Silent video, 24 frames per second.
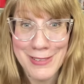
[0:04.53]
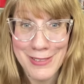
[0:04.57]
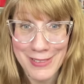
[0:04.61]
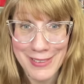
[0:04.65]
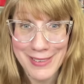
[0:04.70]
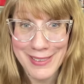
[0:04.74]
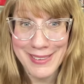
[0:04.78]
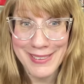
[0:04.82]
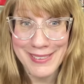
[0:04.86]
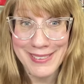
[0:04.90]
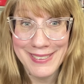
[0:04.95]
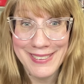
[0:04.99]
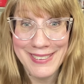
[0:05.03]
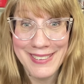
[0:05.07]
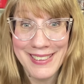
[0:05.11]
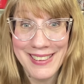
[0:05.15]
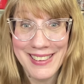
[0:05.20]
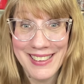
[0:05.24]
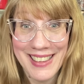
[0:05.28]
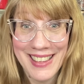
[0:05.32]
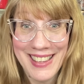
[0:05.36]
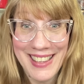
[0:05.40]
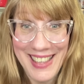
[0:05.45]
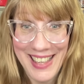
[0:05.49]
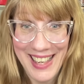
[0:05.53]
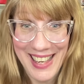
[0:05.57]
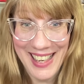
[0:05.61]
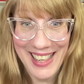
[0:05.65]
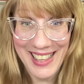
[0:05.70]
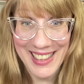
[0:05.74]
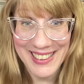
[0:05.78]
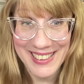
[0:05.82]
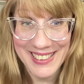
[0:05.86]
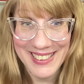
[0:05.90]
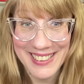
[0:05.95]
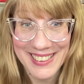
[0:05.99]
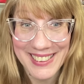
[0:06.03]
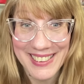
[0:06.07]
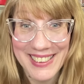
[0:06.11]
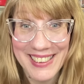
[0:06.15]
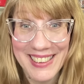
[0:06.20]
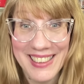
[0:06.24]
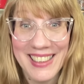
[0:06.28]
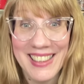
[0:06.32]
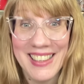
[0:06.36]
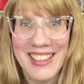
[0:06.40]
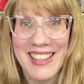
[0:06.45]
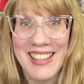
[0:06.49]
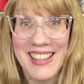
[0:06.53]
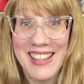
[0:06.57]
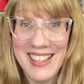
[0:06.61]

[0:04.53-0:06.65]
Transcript: Kringle Candle